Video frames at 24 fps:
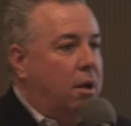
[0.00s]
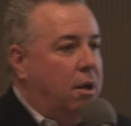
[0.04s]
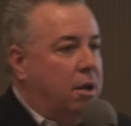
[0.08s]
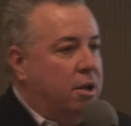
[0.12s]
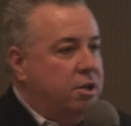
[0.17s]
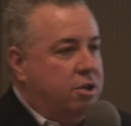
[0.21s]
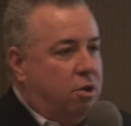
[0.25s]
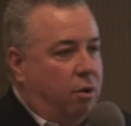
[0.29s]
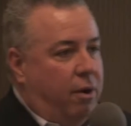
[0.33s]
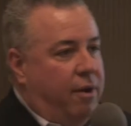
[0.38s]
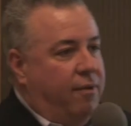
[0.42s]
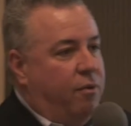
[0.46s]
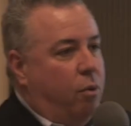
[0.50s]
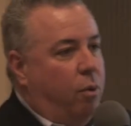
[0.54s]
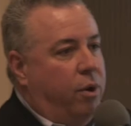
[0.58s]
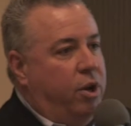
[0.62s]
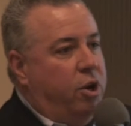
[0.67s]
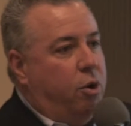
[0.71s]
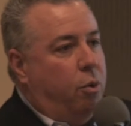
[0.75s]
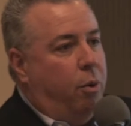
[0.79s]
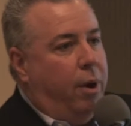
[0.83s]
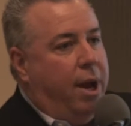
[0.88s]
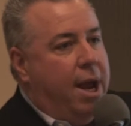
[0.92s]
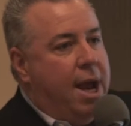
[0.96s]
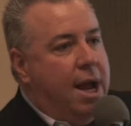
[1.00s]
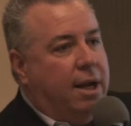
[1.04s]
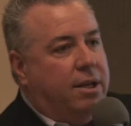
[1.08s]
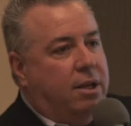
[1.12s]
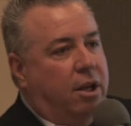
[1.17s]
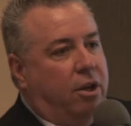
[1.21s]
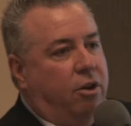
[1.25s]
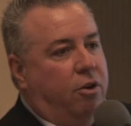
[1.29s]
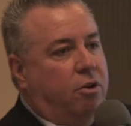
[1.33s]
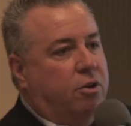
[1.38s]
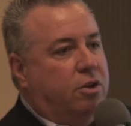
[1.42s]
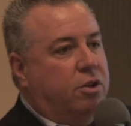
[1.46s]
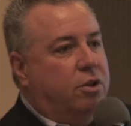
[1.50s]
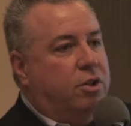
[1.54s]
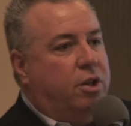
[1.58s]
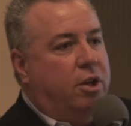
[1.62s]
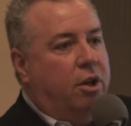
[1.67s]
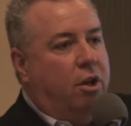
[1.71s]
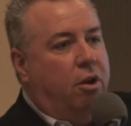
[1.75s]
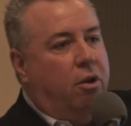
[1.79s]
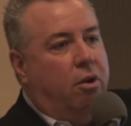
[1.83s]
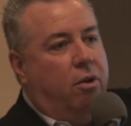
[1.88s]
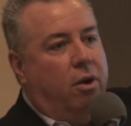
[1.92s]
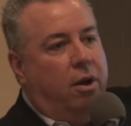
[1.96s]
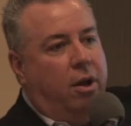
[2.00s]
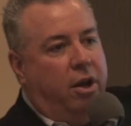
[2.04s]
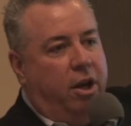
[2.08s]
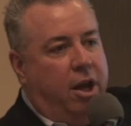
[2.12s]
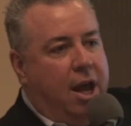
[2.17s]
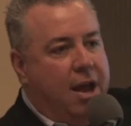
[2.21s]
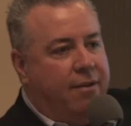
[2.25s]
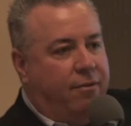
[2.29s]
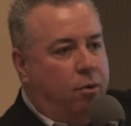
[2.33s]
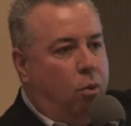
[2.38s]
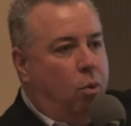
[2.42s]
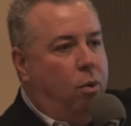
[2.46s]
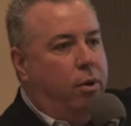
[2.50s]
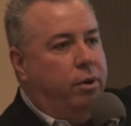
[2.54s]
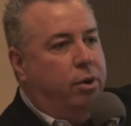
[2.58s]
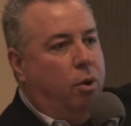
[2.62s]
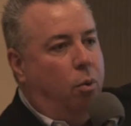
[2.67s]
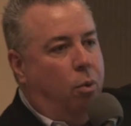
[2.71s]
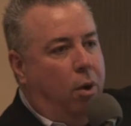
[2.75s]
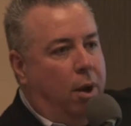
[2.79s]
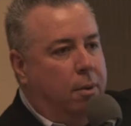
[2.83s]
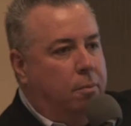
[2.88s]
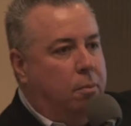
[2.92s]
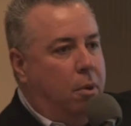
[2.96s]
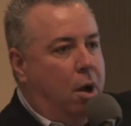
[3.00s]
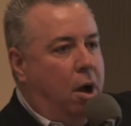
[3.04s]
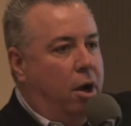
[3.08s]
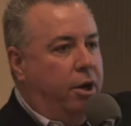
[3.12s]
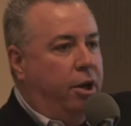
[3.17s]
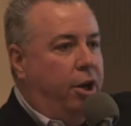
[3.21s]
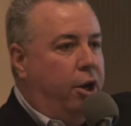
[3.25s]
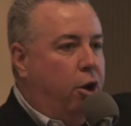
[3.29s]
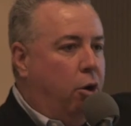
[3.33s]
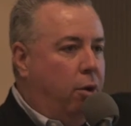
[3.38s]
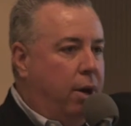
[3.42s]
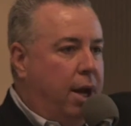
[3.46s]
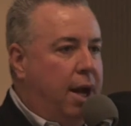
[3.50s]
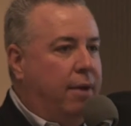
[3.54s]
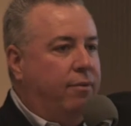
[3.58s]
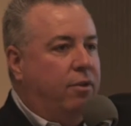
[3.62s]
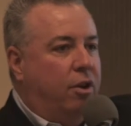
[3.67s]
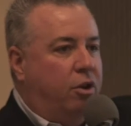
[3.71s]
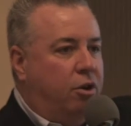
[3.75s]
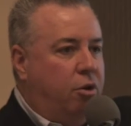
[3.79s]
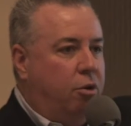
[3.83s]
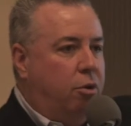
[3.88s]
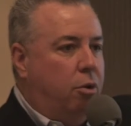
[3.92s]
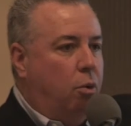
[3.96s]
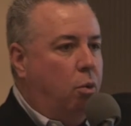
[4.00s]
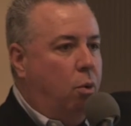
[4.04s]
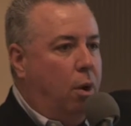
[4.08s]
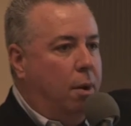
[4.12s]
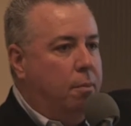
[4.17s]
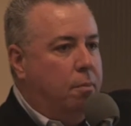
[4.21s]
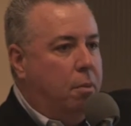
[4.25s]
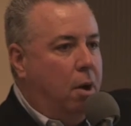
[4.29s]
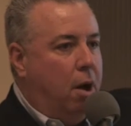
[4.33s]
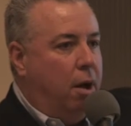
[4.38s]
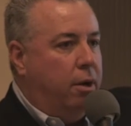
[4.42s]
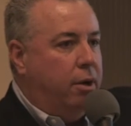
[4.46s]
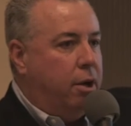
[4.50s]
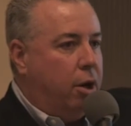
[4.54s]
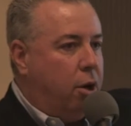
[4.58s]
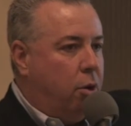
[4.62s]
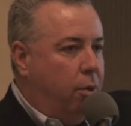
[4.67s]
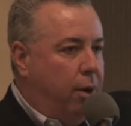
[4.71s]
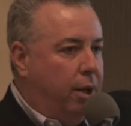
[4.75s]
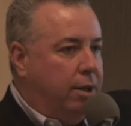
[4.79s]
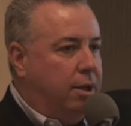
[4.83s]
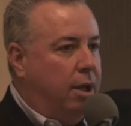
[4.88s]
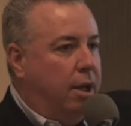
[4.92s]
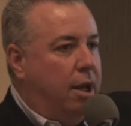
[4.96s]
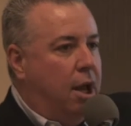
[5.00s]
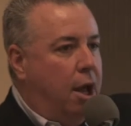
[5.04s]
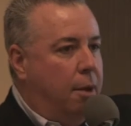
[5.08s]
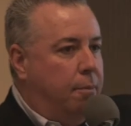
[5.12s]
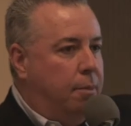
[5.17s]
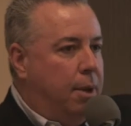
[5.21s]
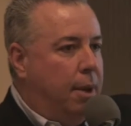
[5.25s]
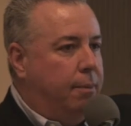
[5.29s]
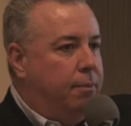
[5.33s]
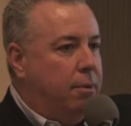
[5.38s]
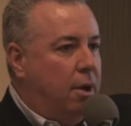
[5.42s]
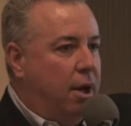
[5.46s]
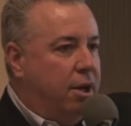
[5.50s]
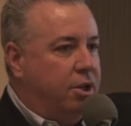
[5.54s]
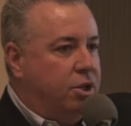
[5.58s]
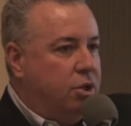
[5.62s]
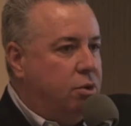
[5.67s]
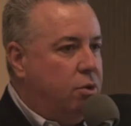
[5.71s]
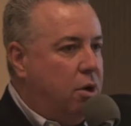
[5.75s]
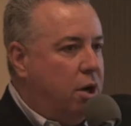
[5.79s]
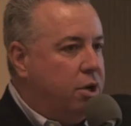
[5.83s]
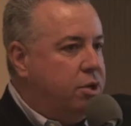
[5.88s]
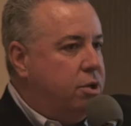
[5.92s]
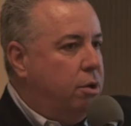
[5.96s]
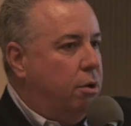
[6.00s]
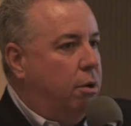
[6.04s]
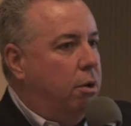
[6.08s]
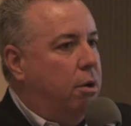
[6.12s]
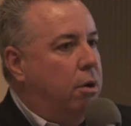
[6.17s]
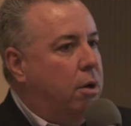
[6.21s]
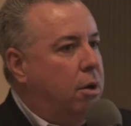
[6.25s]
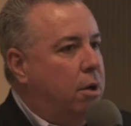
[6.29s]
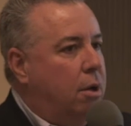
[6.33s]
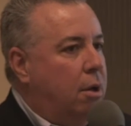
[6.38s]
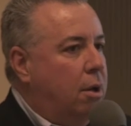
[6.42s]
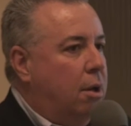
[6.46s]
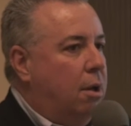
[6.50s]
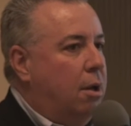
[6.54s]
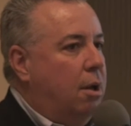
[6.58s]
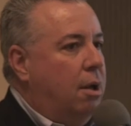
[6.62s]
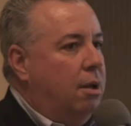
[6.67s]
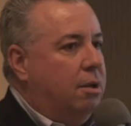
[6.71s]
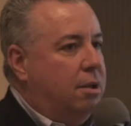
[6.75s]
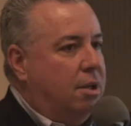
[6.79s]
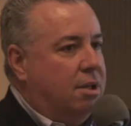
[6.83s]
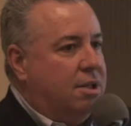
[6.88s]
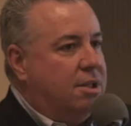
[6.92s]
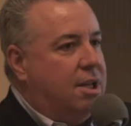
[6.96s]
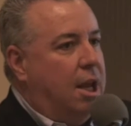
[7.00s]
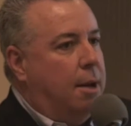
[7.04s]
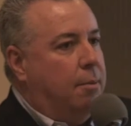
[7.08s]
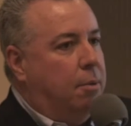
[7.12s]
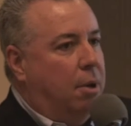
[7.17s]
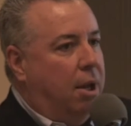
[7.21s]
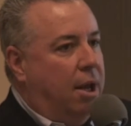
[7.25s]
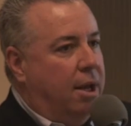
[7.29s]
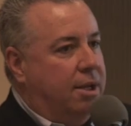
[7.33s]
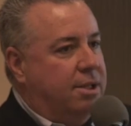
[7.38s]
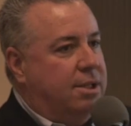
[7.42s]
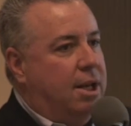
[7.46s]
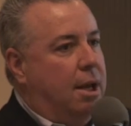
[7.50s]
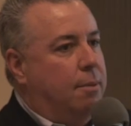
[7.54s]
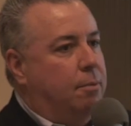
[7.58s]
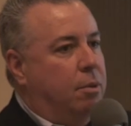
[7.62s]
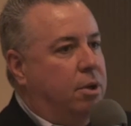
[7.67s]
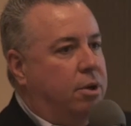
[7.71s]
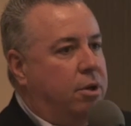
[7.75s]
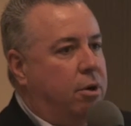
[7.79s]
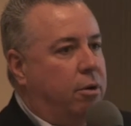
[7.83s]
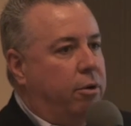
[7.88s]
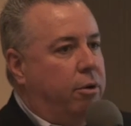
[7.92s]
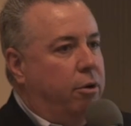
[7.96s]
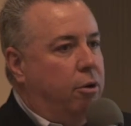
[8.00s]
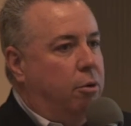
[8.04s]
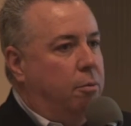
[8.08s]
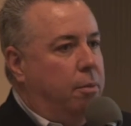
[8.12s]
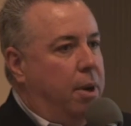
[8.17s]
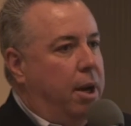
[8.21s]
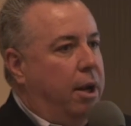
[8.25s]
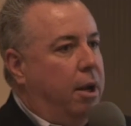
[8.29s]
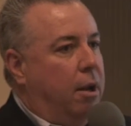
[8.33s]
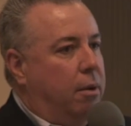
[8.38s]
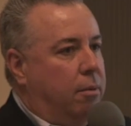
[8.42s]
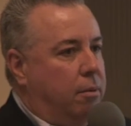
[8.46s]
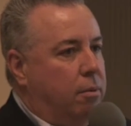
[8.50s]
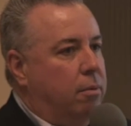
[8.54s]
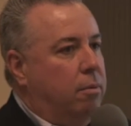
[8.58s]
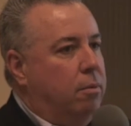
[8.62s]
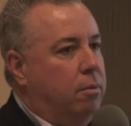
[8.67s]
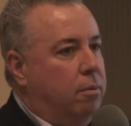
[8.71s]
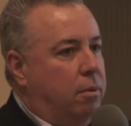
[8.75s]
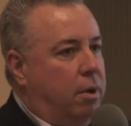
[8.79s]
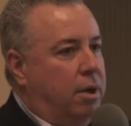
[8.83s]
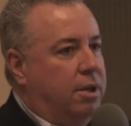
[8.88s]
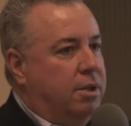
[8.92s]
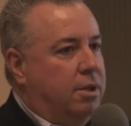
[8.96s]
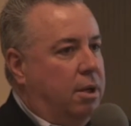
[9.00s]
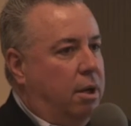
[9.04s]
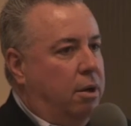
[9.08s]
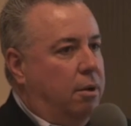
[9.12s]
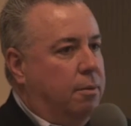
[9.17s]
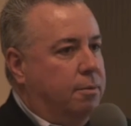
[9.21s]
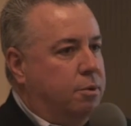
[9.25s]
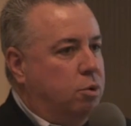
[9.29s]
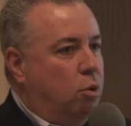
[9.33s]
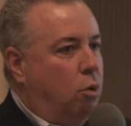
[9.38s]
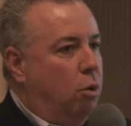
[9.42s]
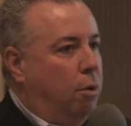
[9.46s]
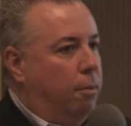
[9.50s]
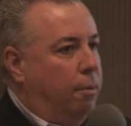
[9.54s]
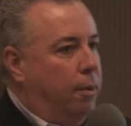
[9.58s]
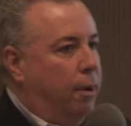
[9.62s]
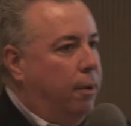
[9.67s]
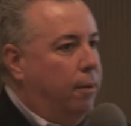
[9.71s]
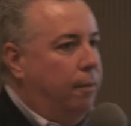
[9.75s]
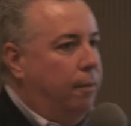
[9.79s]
So even when you're reactive, you're still, you have a one-to-one -one bond. You don't have the two-to-one bond to create the dipeptide structure to stabilize that material and make it easily absorbed.